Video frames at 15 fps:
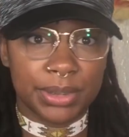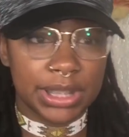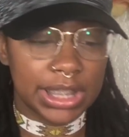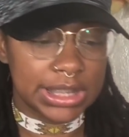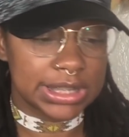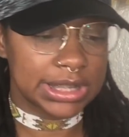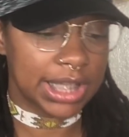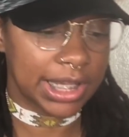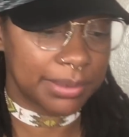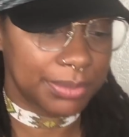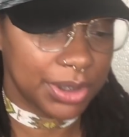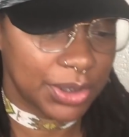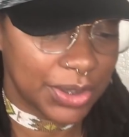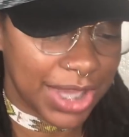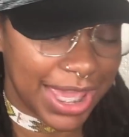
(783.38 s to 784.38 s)
be lazy like
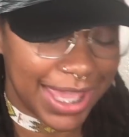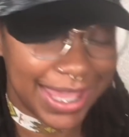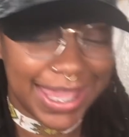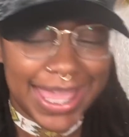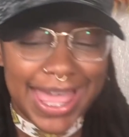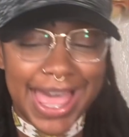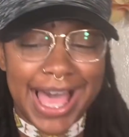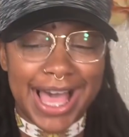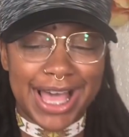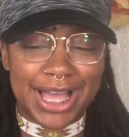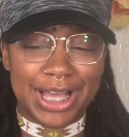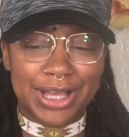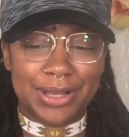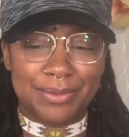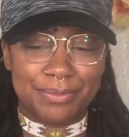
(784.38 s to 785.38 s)
me, okay?
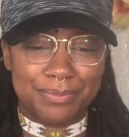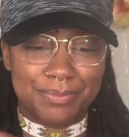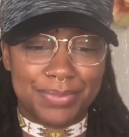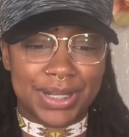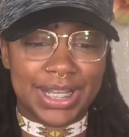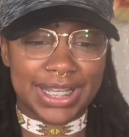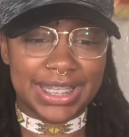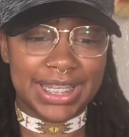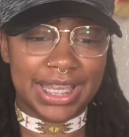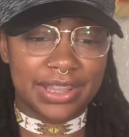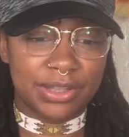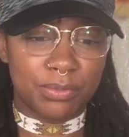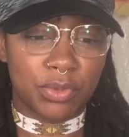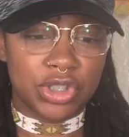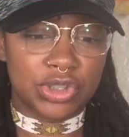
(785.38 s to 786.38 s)
But yeah,
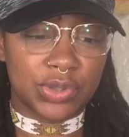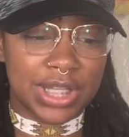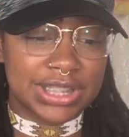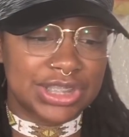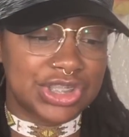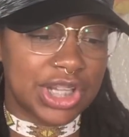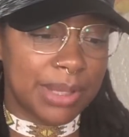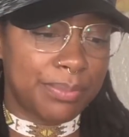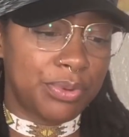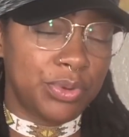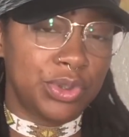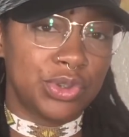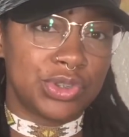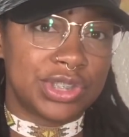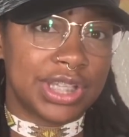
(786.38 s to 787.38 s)
the moisturizing shampoo
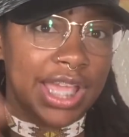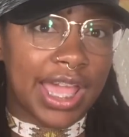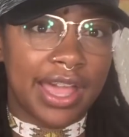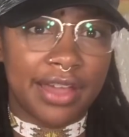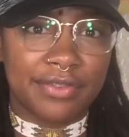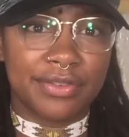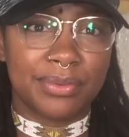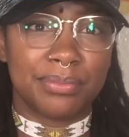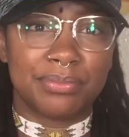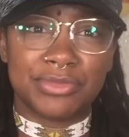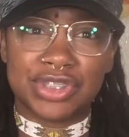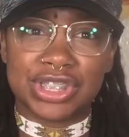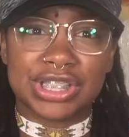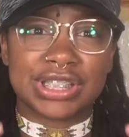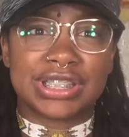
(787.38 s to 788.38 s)
used to have them
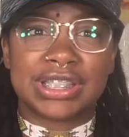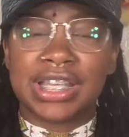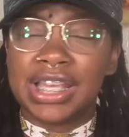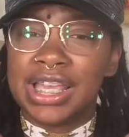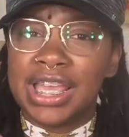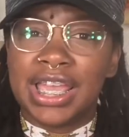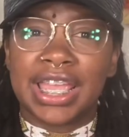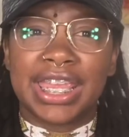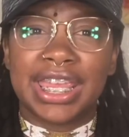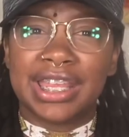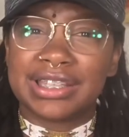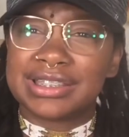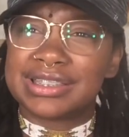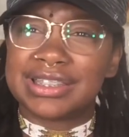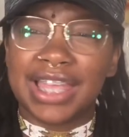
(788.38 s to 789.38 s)
just
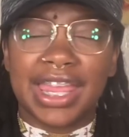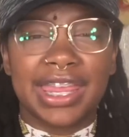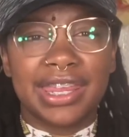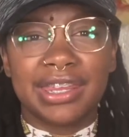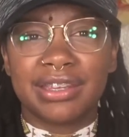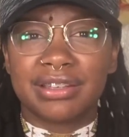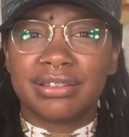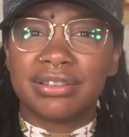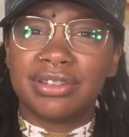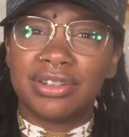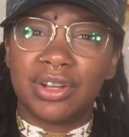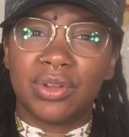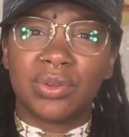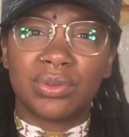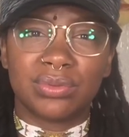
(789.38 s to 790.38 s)
stay,
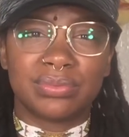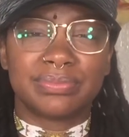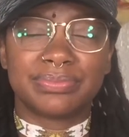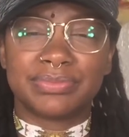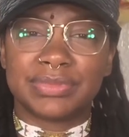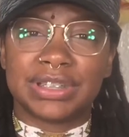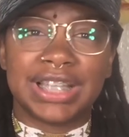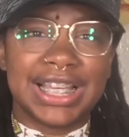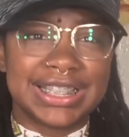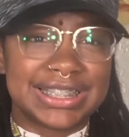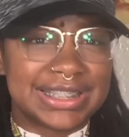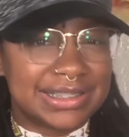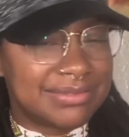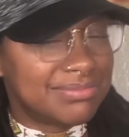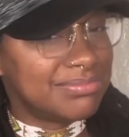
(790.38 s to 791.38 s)
less
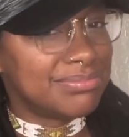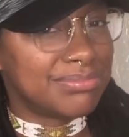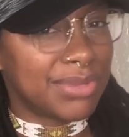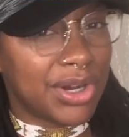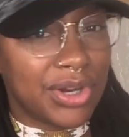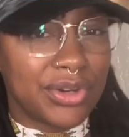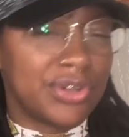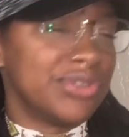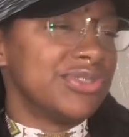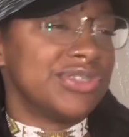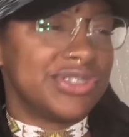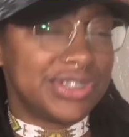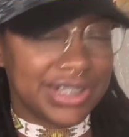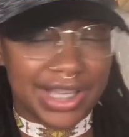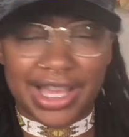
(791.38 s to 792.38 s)

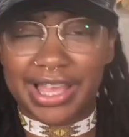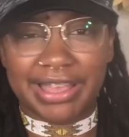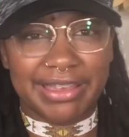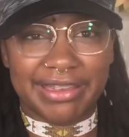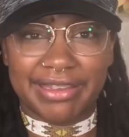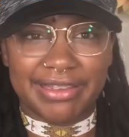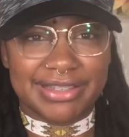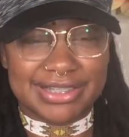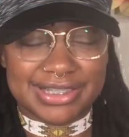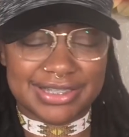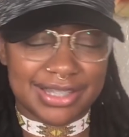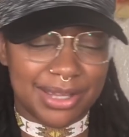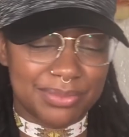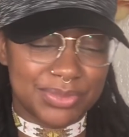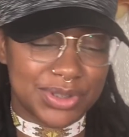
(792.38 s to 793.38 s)
merged, I guess
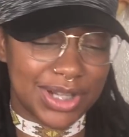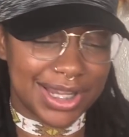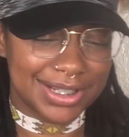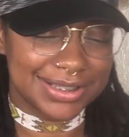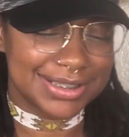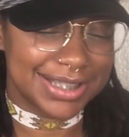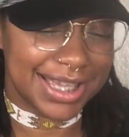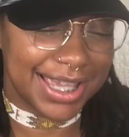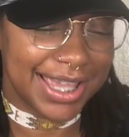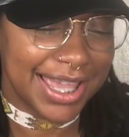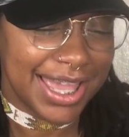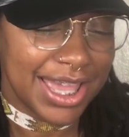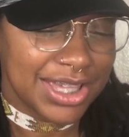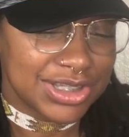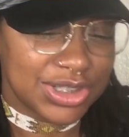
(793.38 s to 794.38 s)
I'm trying to say.
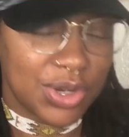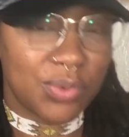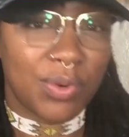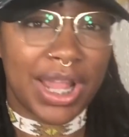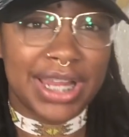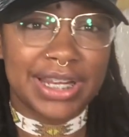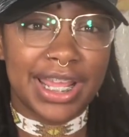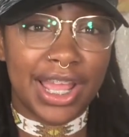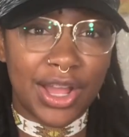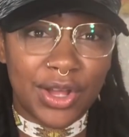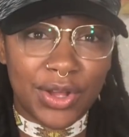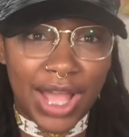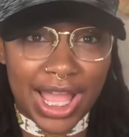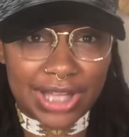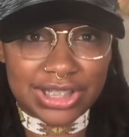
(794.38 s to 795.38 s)
So right
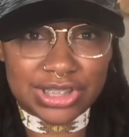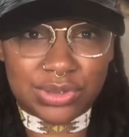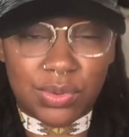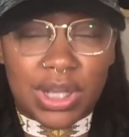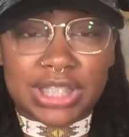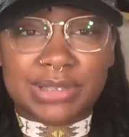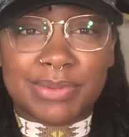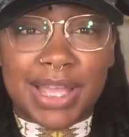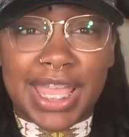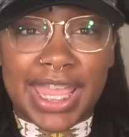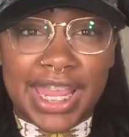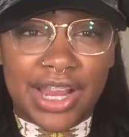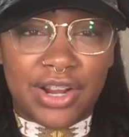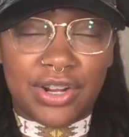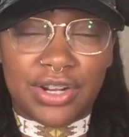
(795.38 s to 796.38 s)
now I just wash my
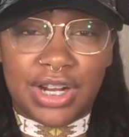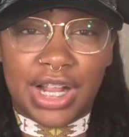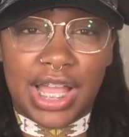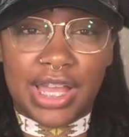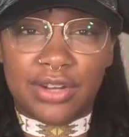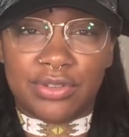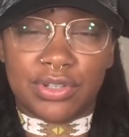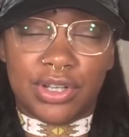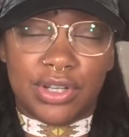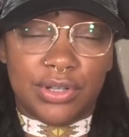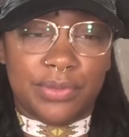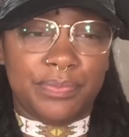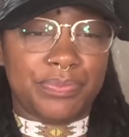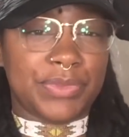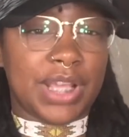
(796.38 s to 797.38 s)
hair. I don't
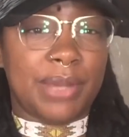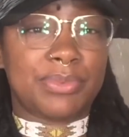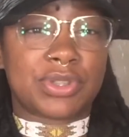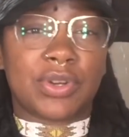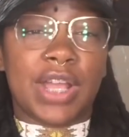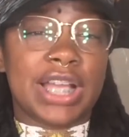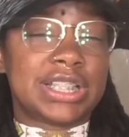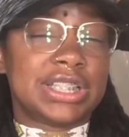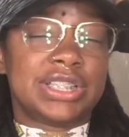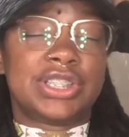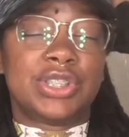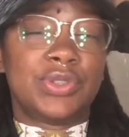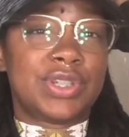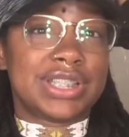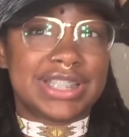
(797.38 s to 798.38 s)
know, I'm scratching
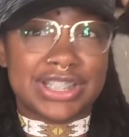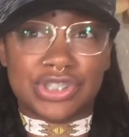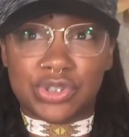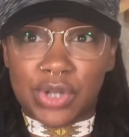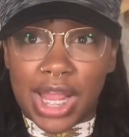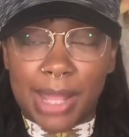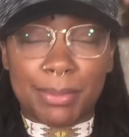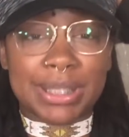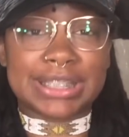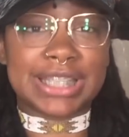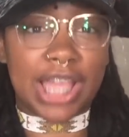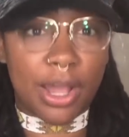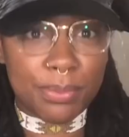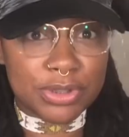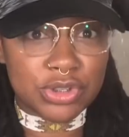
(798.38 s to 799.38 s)
too because it's dry. My
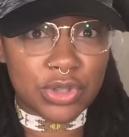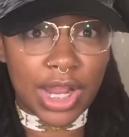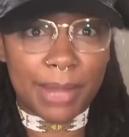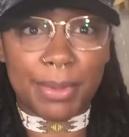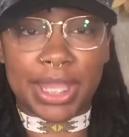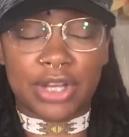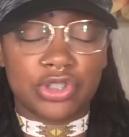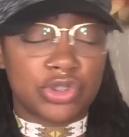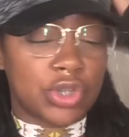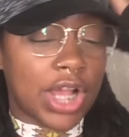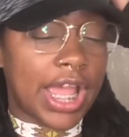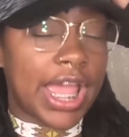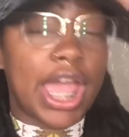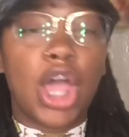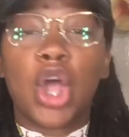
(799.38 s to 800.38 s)
scalp is dry, my hair is
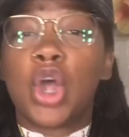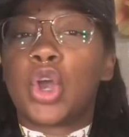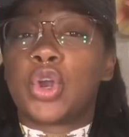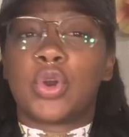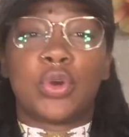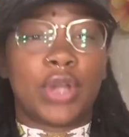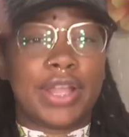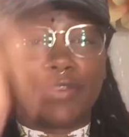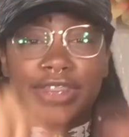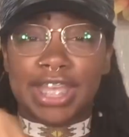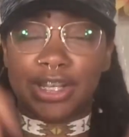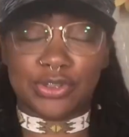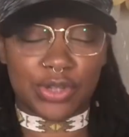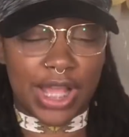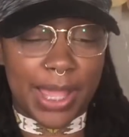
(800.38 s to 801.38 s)
dry, girl,
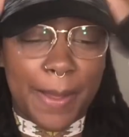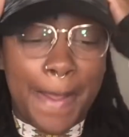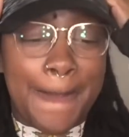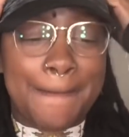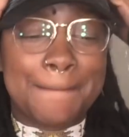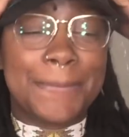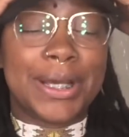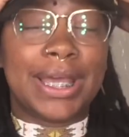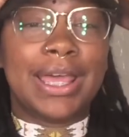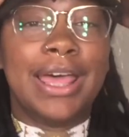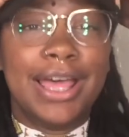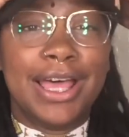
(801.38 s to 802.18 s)
everything dry. But